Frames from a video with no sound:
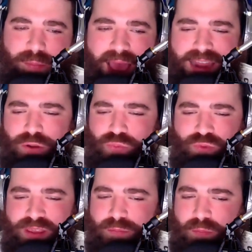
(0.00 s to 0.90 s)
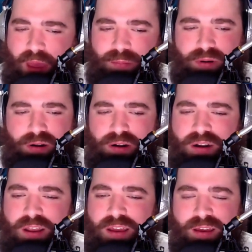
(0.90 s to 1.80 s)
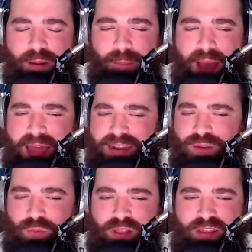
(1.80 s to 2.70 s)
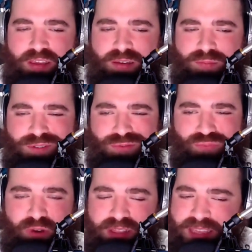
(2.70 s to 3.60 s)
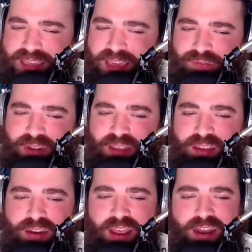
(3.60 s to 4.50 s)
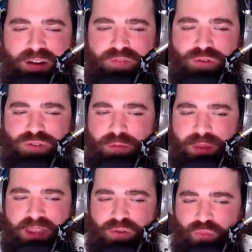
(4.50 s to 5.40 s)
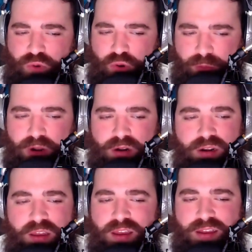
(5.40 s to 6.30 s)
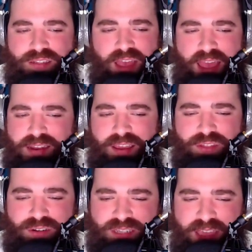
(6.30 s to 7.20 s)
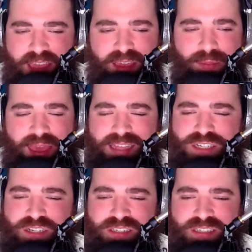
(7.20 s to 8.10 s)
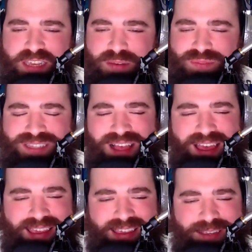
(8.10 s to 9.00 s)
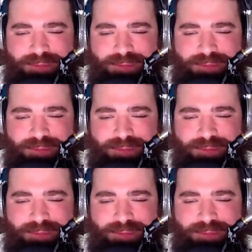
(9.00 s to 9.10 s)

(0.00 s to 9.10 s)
him, I don't remember Monty Williams really giving in interviews or being rumored to any other team. It just seems like,